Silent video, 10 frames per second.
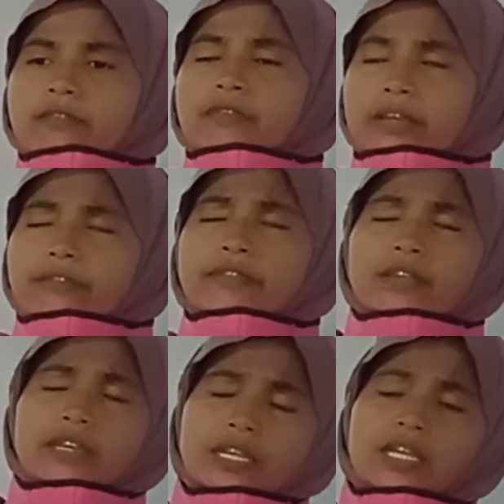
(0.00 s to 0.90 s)
Why
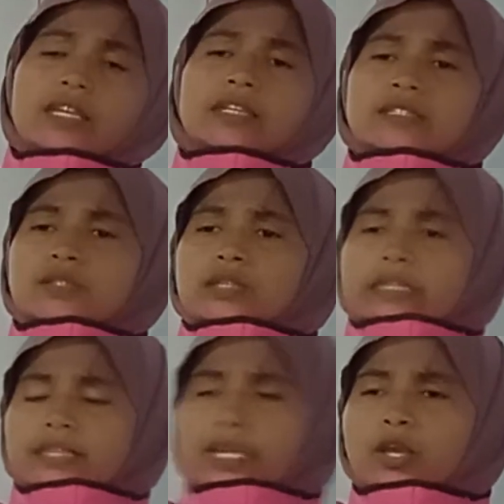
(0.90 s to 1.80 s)
we need this
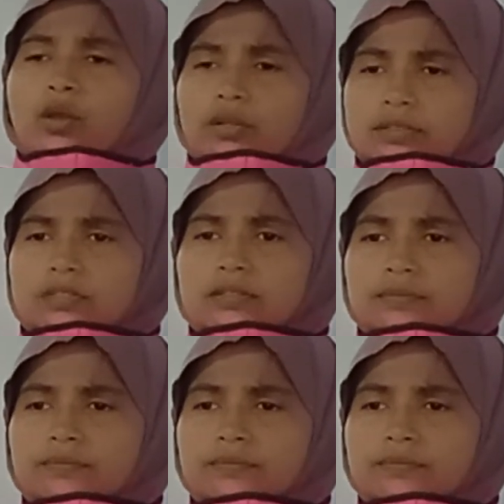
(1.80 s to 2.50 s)
psychology?